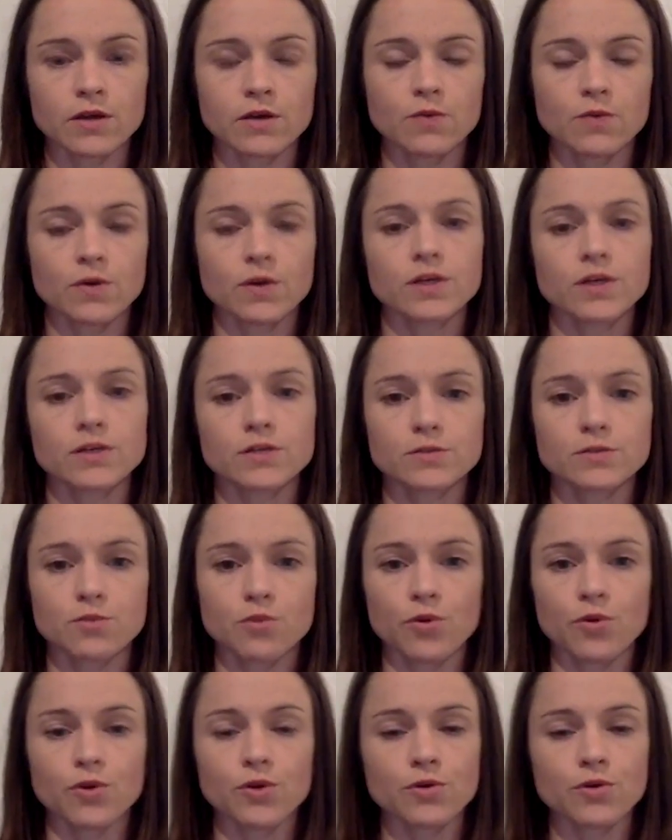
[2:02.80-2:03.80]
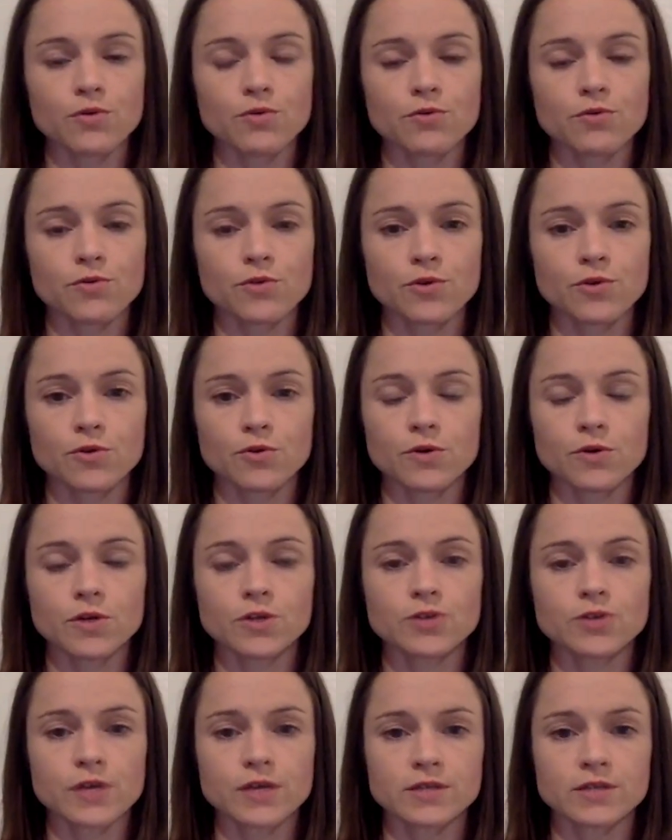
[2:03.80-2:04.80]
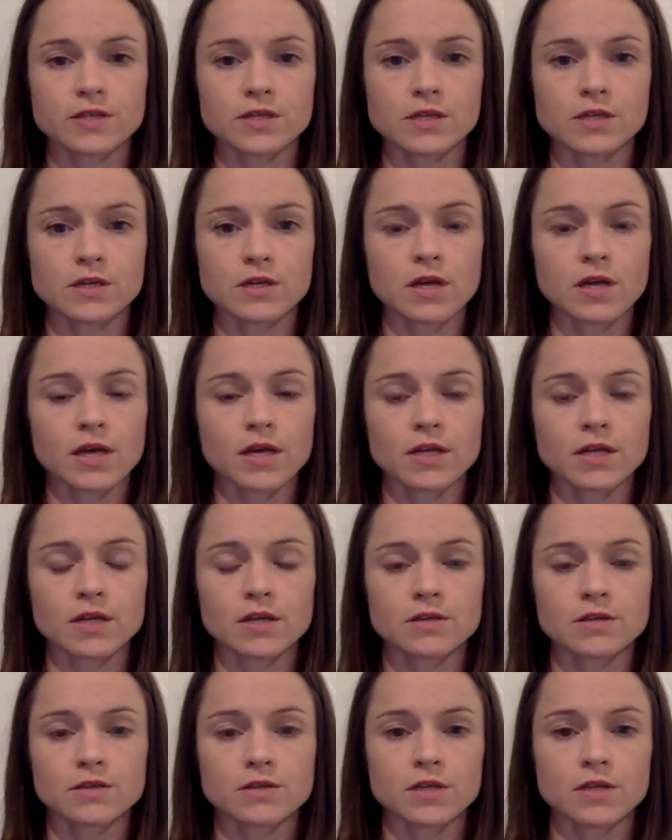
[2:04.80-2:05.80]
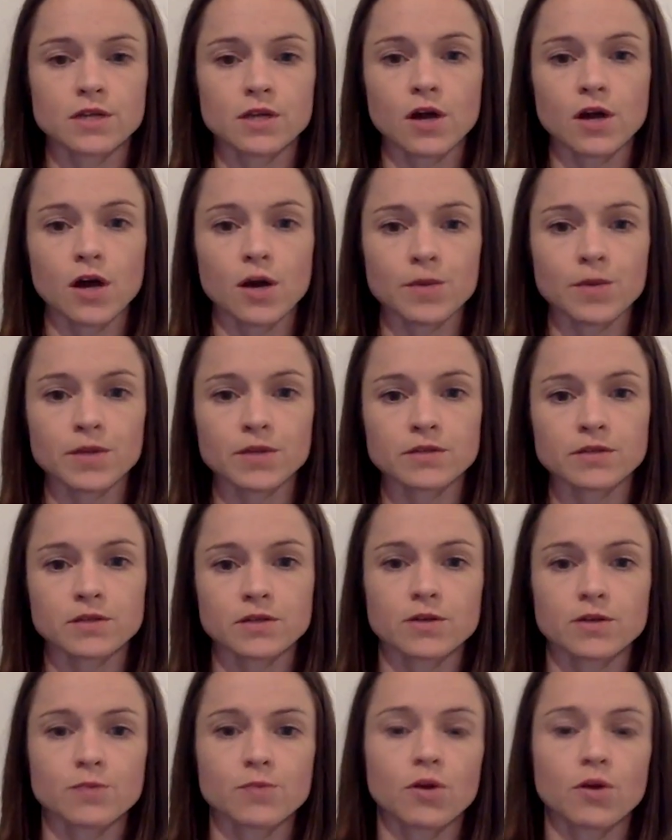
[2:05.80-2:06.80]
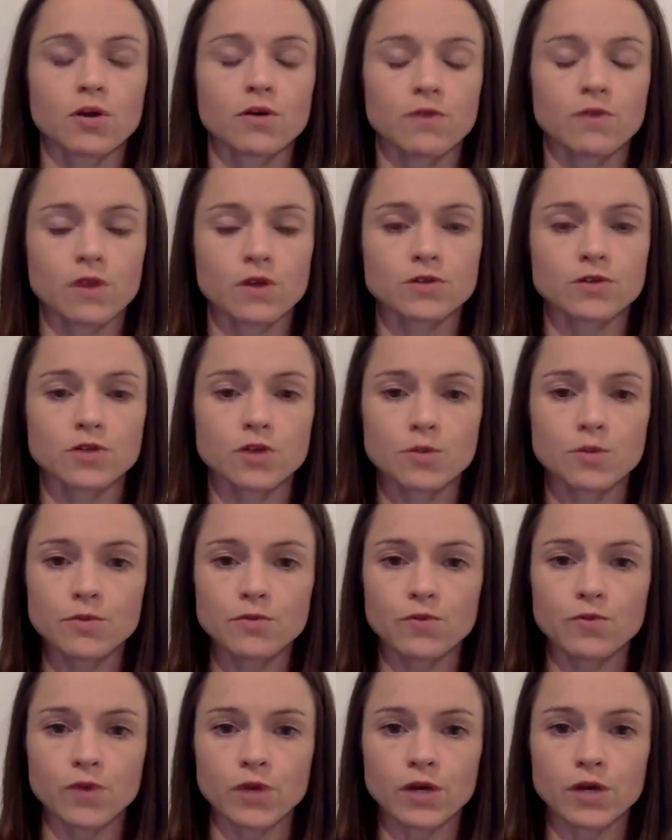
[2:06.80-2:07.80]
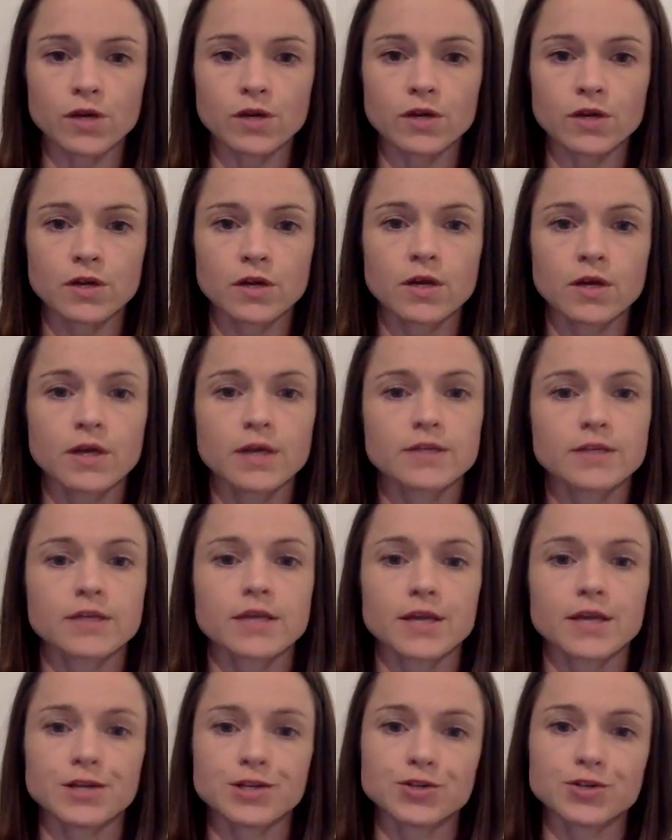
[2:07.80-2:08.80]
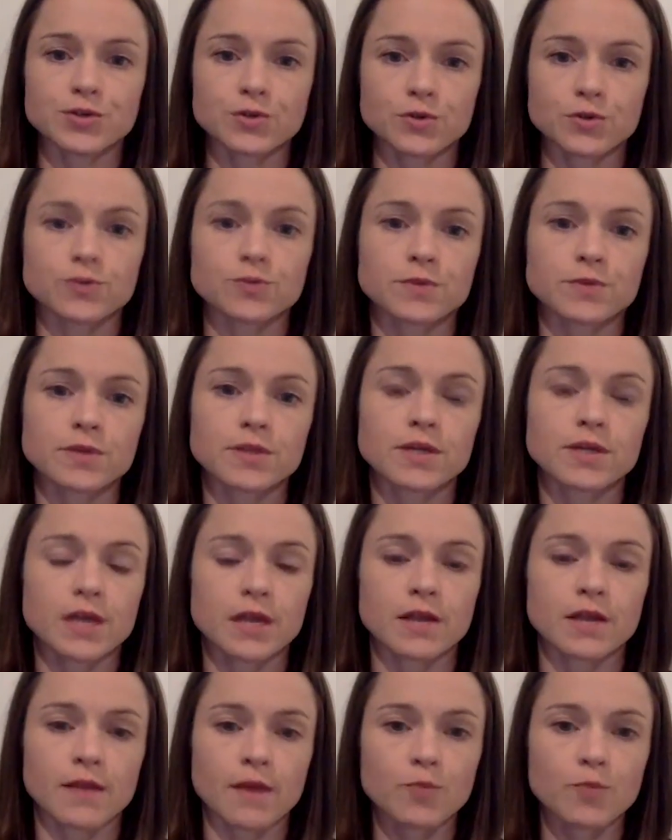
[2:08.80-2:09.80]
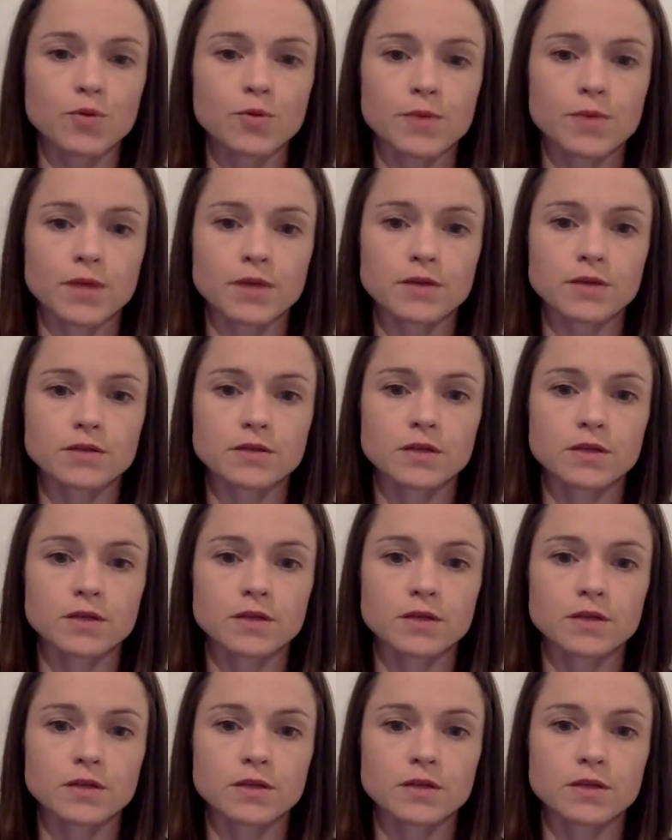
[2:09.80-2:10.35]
We're going to support you through addressing any city comments that are part of our scope of work to aid you in ultimately getting that permit.